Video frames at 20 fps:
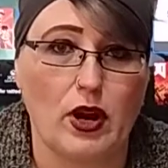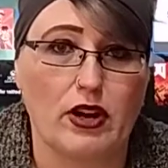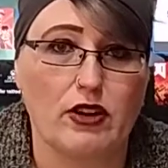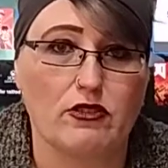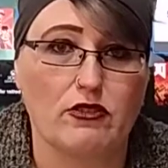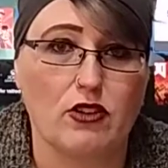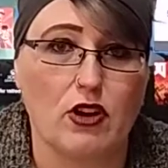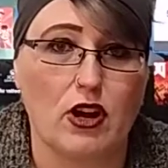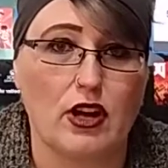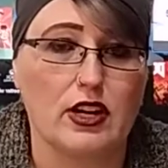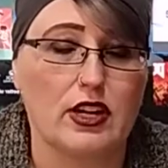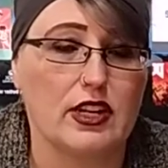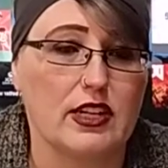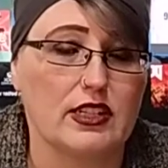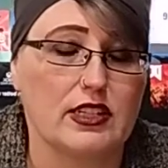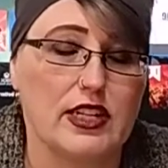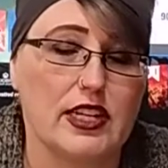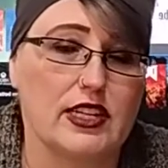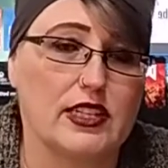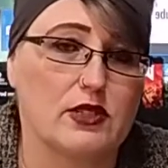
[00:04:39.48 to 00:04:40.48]
fraud and
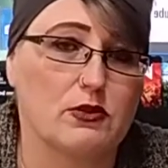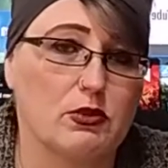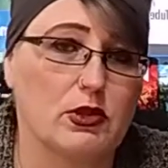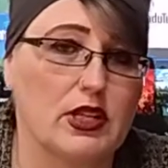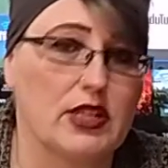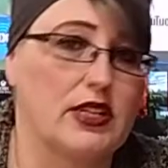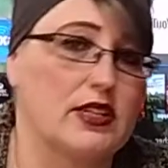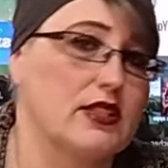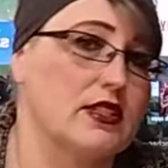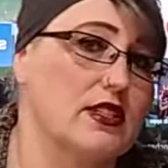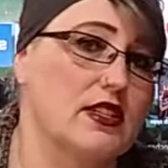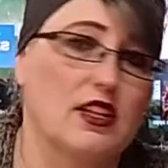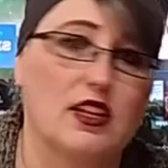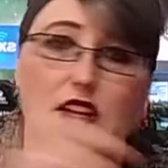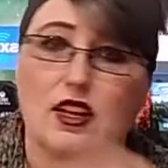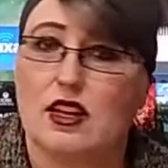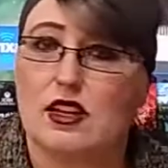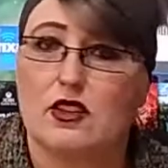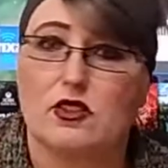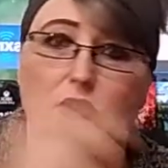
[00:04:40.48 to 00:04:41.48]
it takes place,
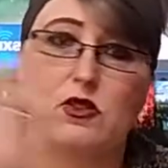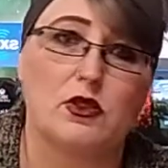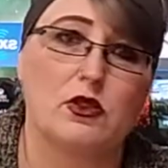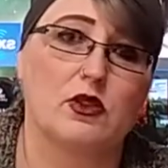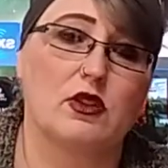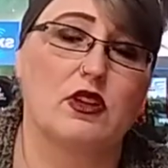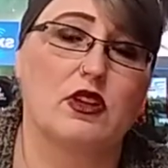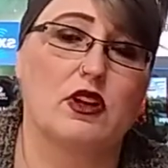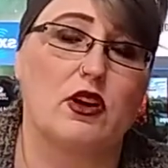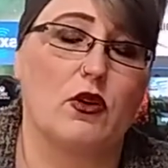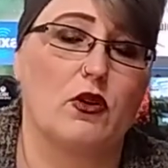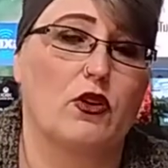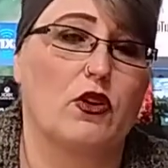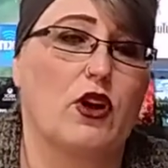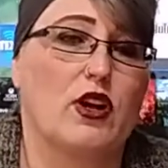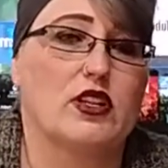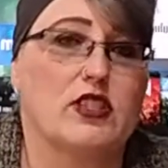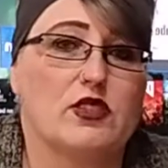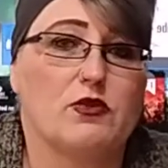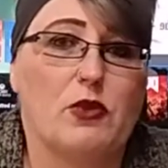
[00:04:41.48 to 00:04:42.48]

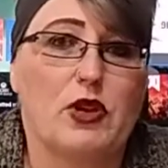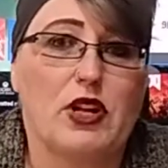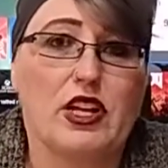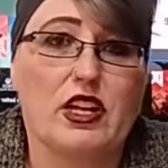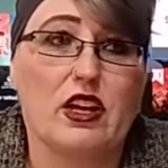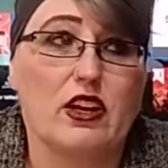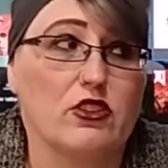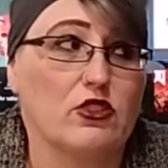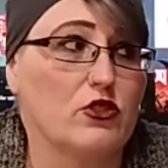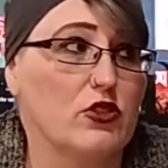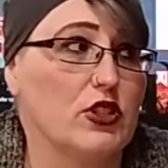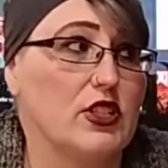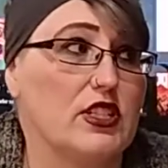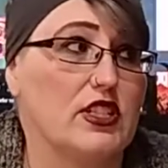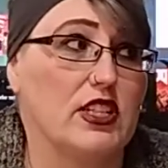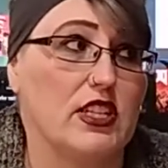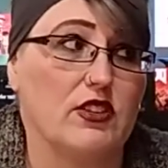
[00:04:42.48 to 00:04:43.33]
across many countries,